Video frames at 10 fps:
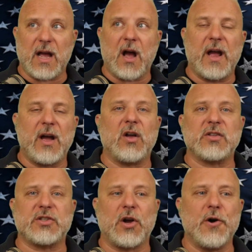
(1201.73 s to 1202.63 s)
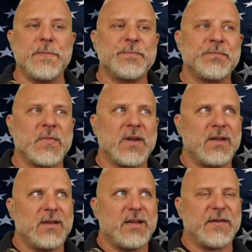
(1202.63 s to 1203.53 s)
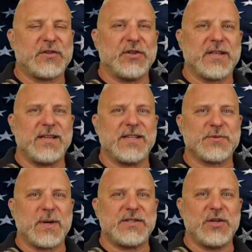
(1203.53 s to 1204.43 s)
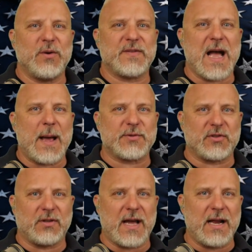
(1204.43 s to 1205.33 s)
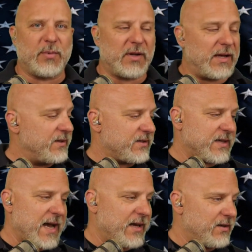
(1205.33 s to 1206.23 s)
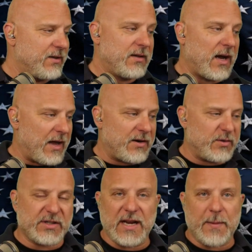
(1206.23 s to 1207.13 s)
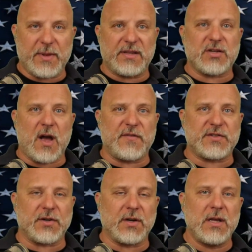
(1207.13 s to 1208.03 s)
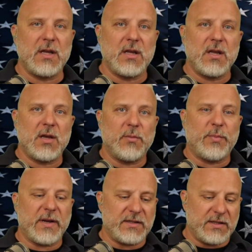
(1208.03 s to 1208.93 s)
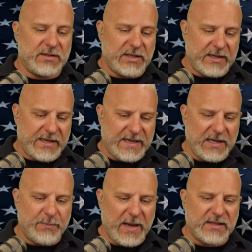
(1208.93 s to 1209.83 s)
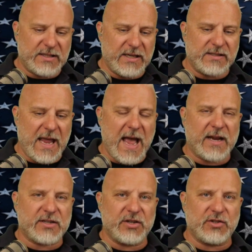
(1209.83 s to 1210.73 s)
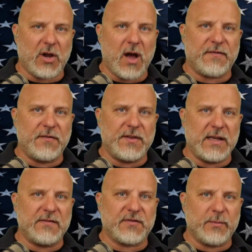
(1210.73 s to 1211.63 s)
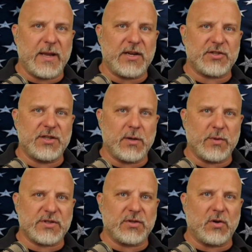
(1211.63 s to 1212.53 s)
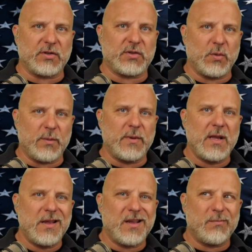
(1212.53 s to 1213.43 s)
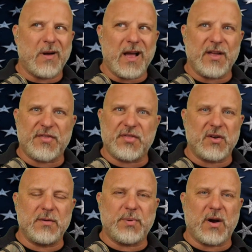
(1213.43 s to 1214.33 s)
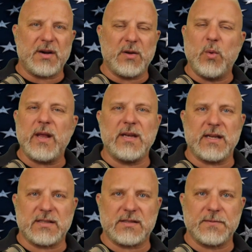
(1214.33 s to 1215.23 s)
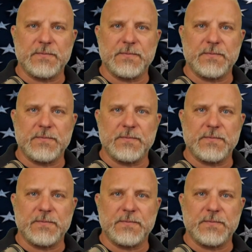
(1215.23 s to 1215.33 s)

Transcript: I also, you have to look at it this way too. If cops are liable and this guy, I don't know what's going to happen to this officer, but did he base his actions off of the information that was told to him by a third-party witness?